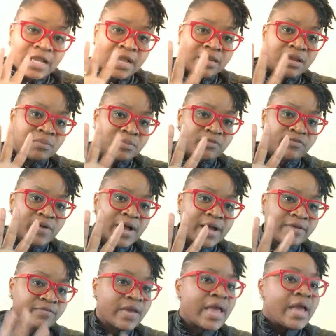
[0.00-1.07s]
And number
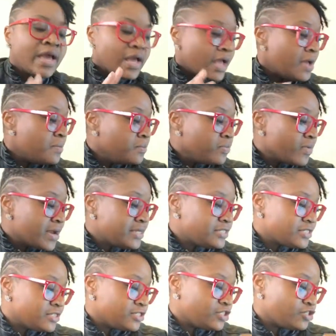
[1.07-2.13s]
5,
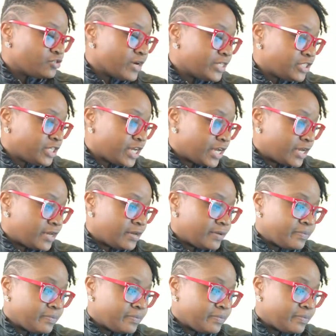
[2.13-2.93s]
embrace the stretching.